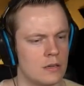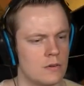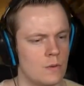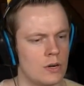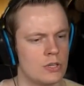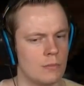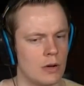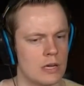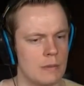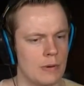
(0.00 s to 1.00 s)
Where's the
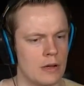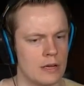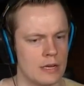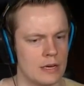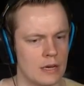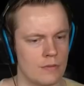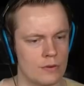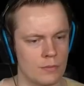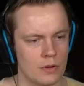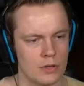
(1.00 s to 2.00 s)
monkey paw again? I
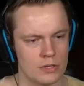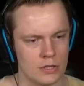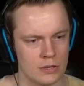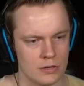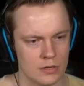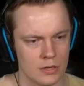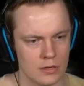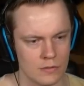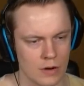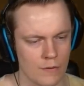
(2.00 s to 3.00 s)
is it?
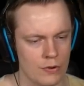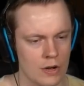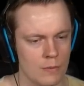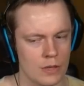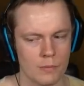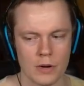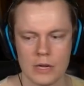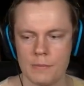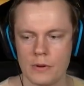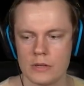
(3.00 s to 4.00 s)
I forgot where the monkey
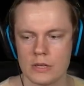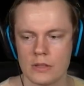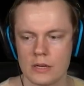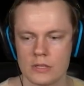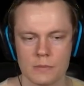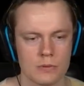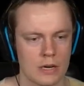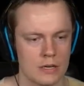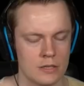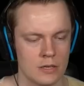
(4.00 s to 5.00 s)
paw is. I think it's
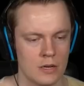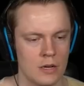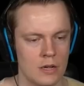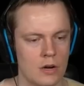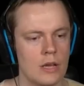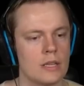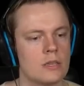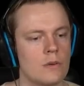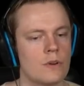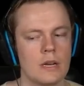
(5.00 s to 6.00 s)
upstairs. Oh yeah, it's
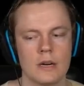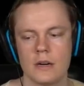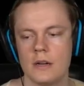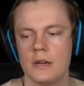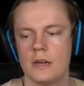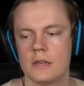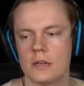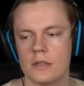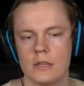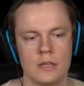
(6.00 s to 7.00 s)
over here. It's
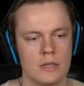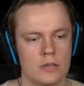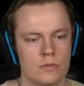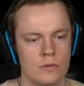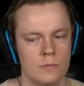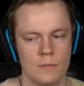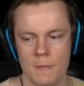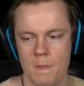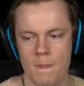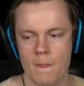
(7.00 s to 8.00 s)
on in this room.
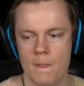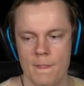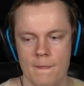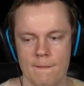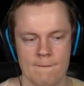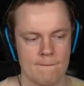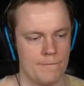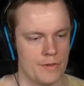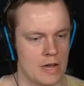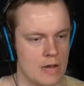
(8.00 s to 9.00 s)

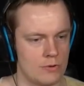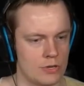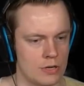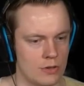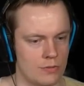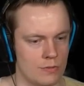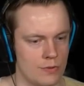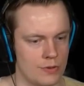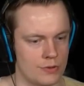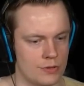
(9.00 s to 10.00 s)
Uh, I'm just gonna throw
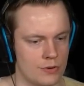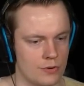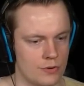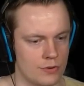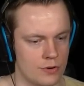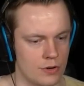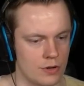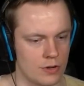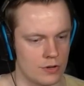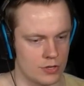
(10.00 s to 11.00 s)
this
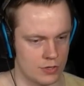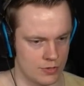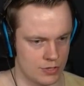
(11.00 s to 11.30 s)
uh, smush